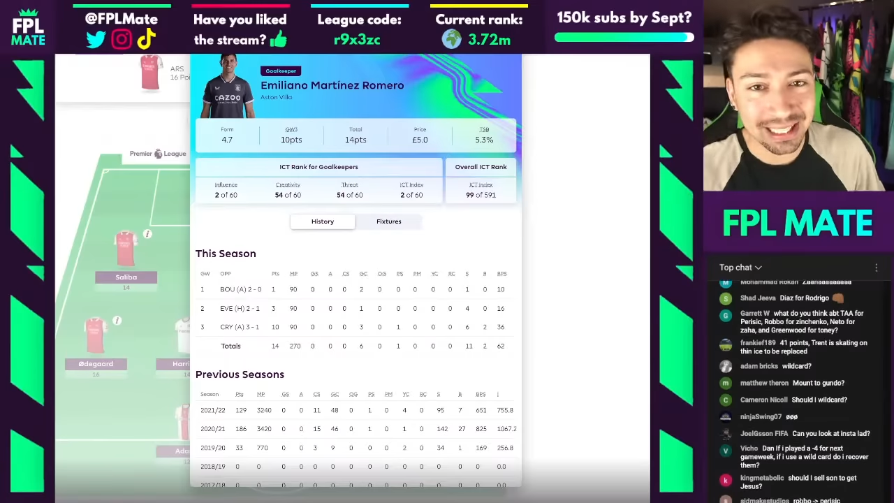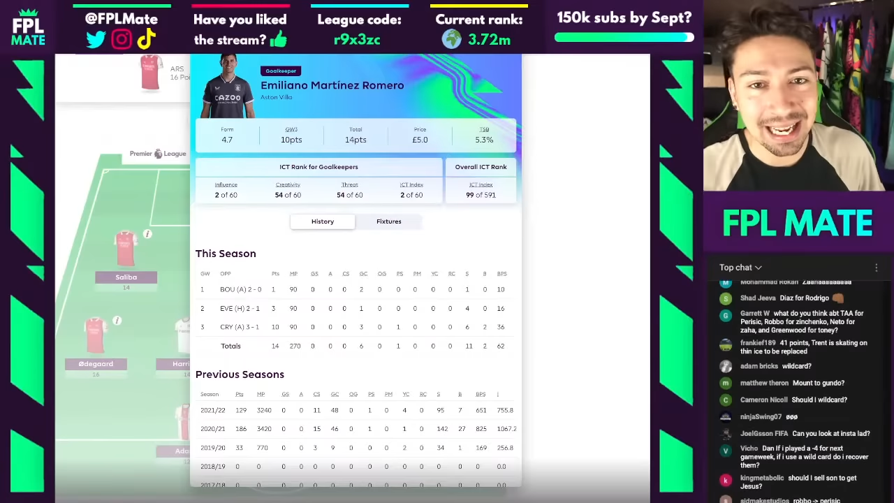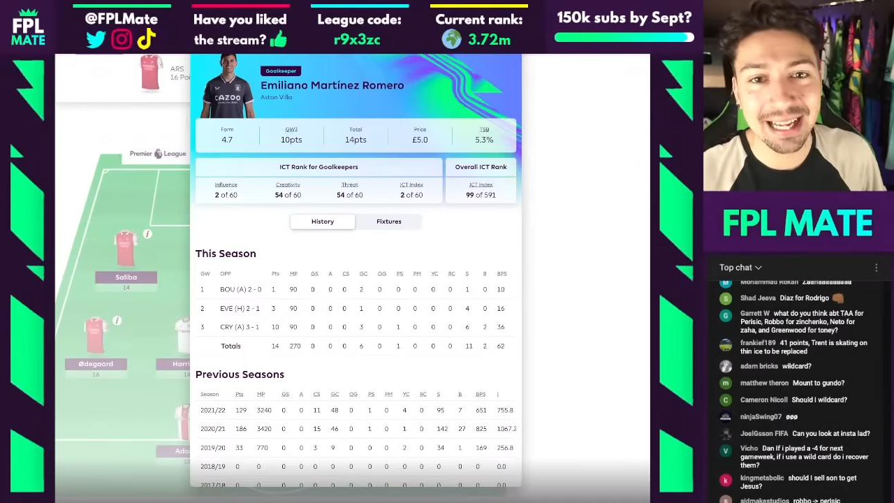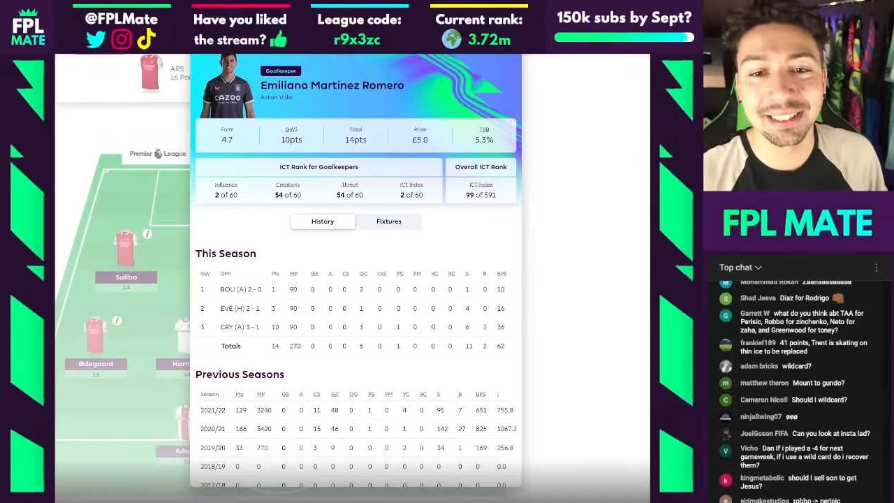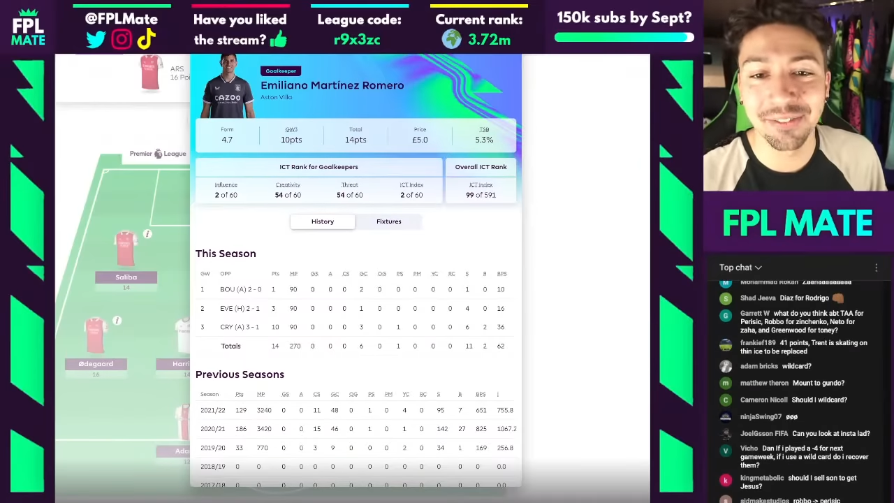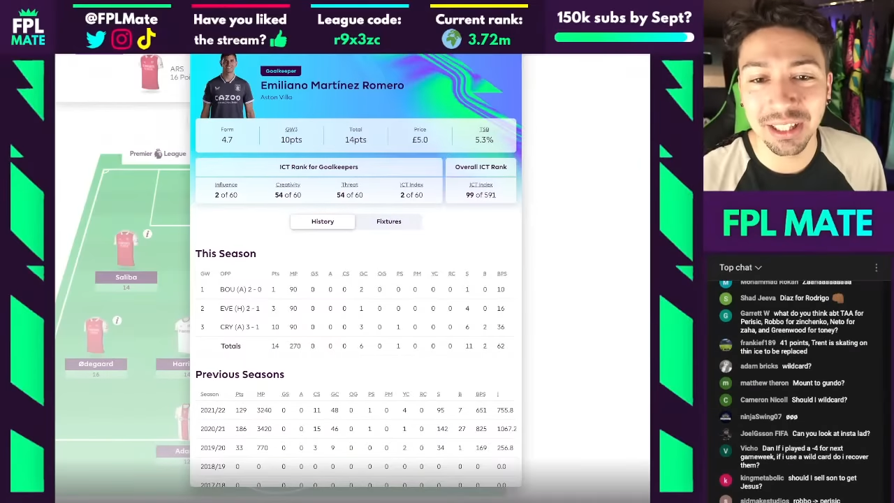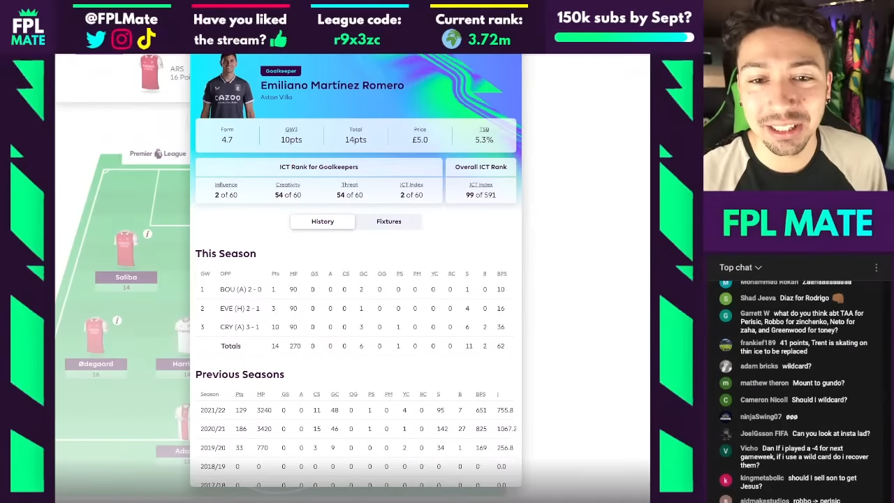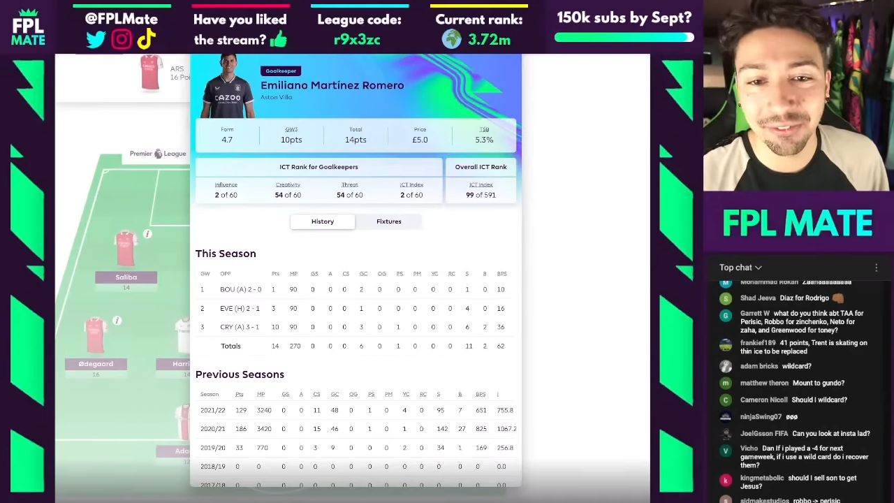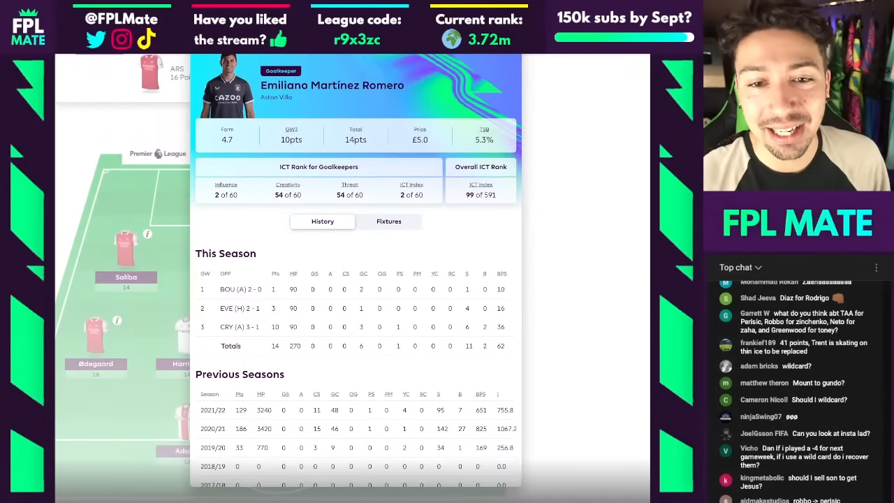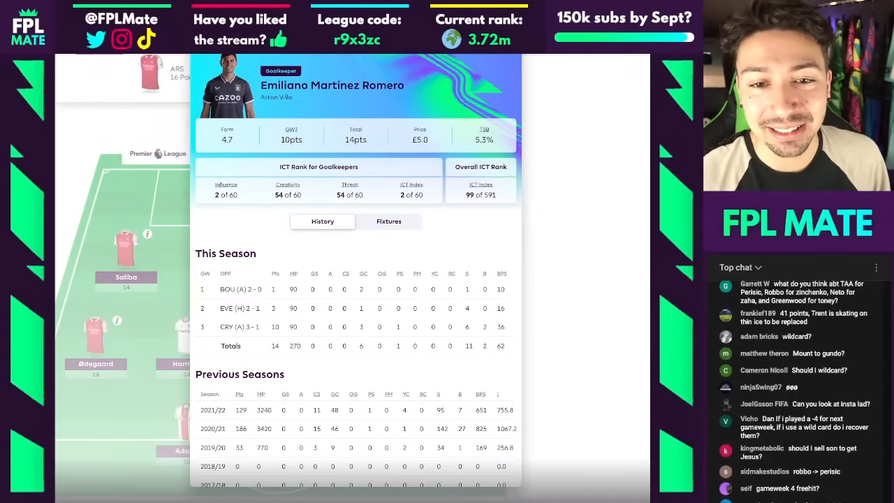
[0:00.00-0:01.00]
Aston Villa
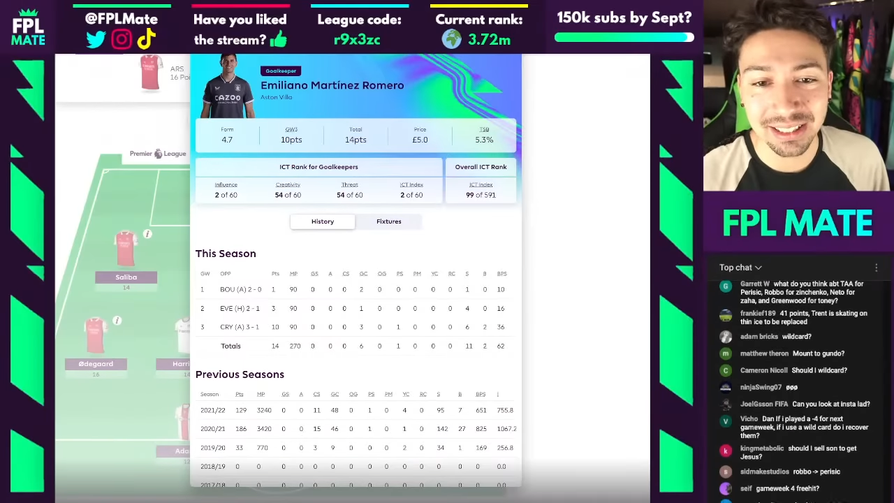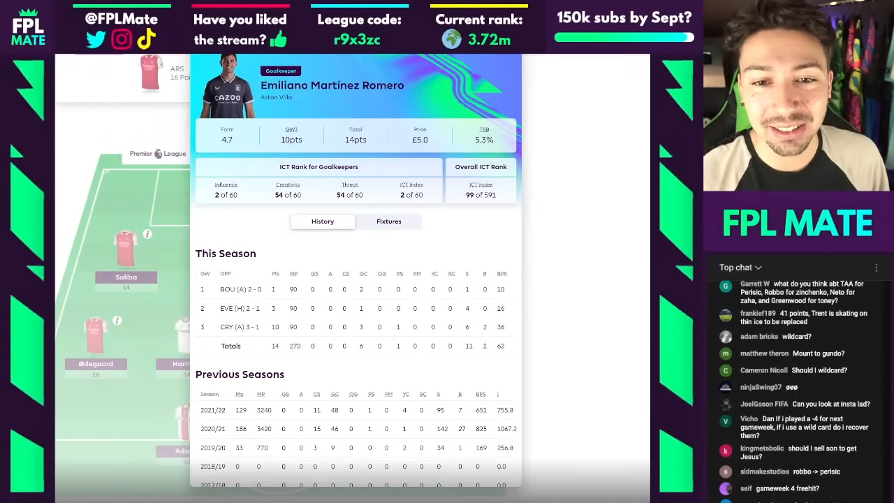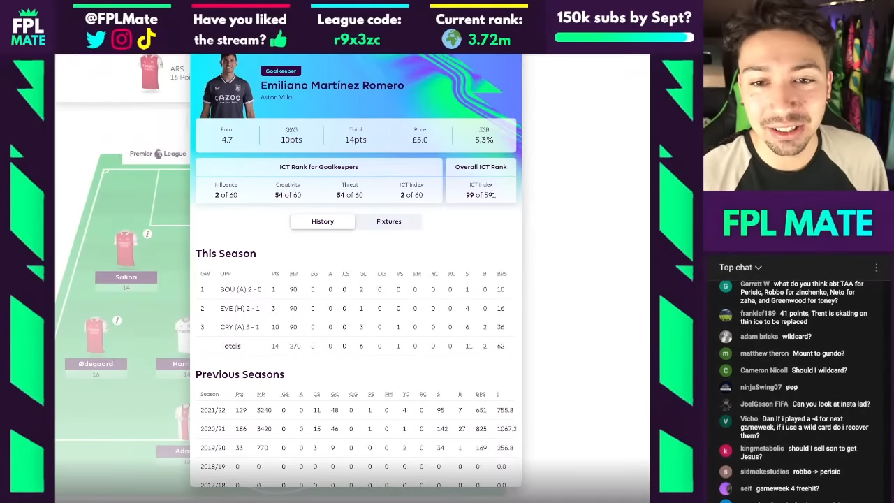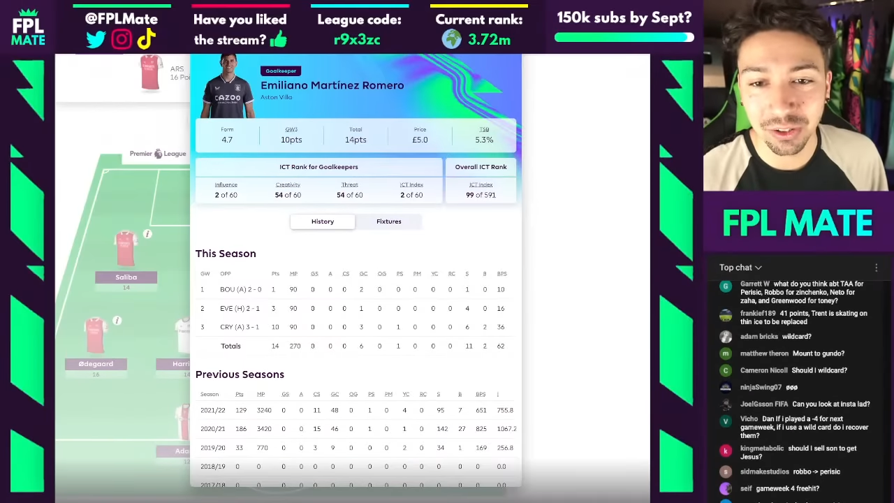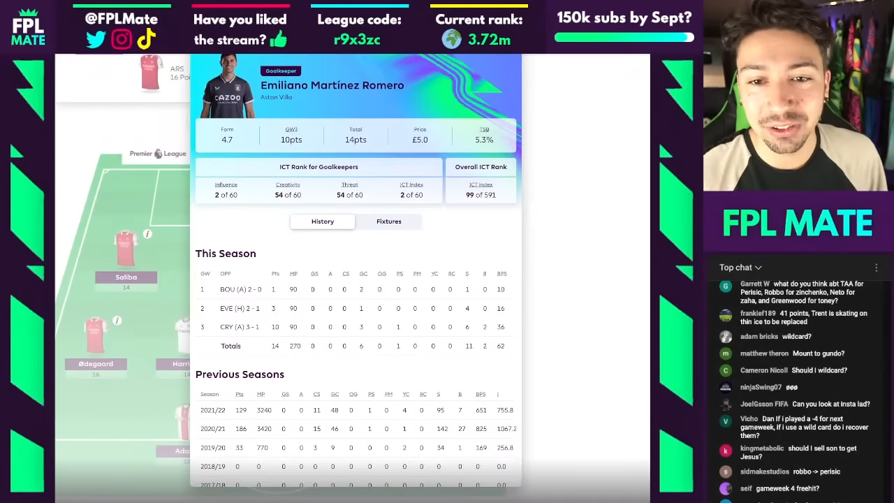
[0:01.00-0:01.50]
defence that